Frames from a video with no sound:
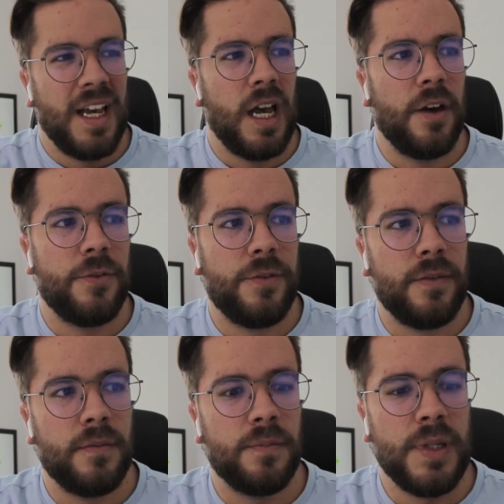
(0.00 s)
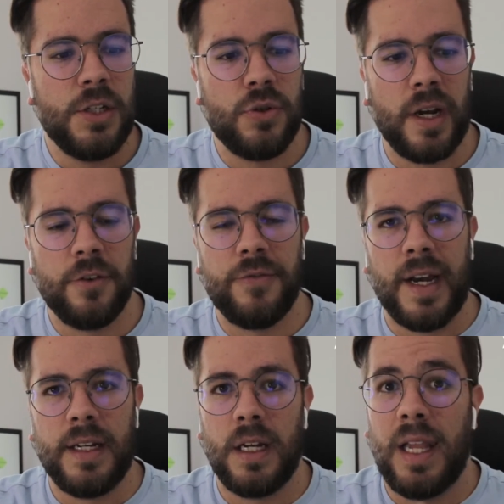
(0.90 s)
I've been trying to
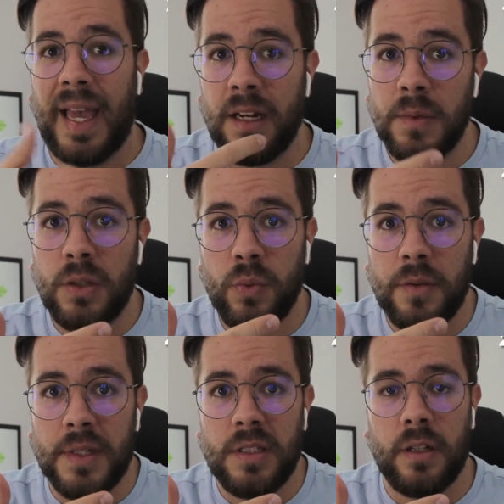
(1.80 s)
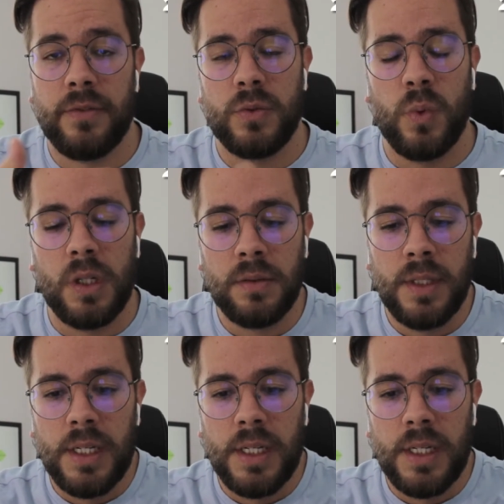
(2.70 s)
find alignment with myself as well